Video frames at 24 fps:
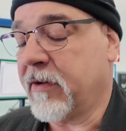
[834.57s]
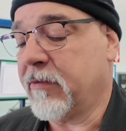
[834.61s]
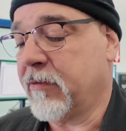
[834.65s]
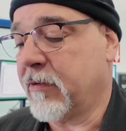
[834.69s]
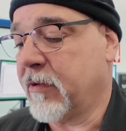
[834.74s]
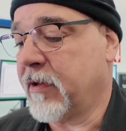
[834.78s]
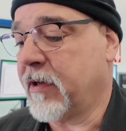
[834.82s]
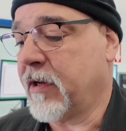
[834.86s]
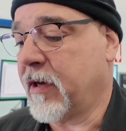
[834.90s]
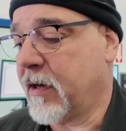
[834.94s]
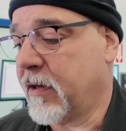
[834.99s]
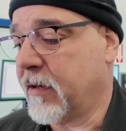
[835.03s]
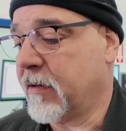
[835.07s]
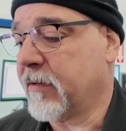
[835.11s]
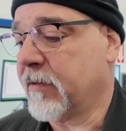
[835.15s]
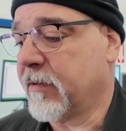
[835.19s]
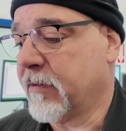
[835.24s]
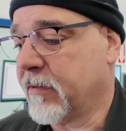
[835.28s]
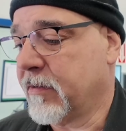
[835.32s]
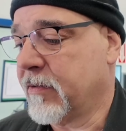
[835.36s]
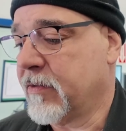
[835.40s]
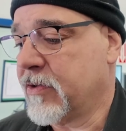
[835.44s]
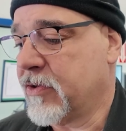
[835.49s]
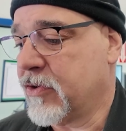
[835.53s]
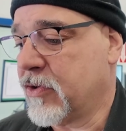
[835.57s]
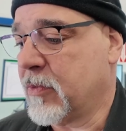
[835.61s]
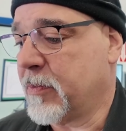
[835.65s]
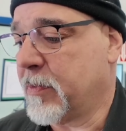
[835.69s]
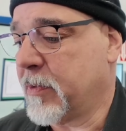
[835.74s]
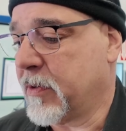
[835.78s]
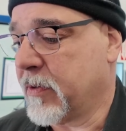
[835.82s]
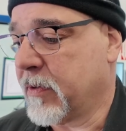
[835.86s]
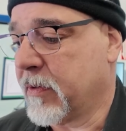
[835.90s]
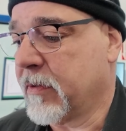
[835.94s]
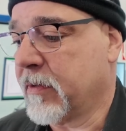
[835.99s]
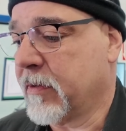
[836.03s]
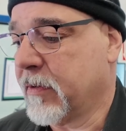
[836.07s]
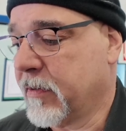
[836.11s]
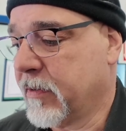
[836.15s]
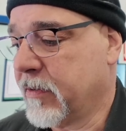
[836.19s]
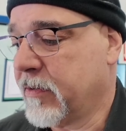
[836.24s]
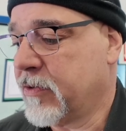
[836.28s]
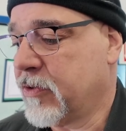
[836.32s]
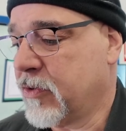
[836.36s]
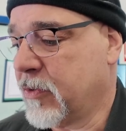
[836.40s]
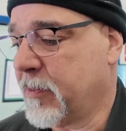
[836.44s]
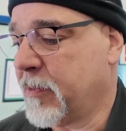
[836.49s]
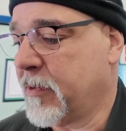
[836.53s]
They really are super
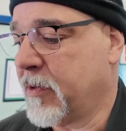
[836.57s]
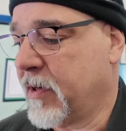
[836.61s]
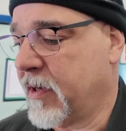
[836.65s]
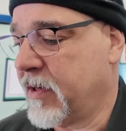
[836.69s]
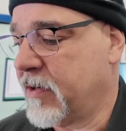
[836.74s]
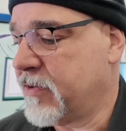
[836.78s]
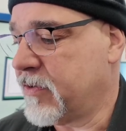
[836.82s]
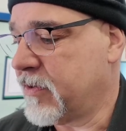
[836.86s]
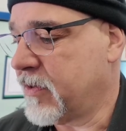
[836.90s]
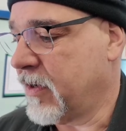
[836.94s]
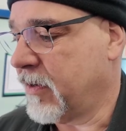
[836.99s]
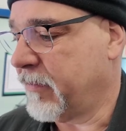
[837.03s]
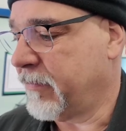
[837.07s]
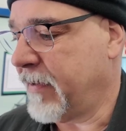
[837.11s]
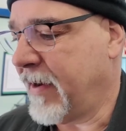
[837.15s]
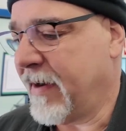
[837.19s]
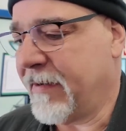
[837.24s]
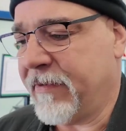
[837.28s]
nice stuff.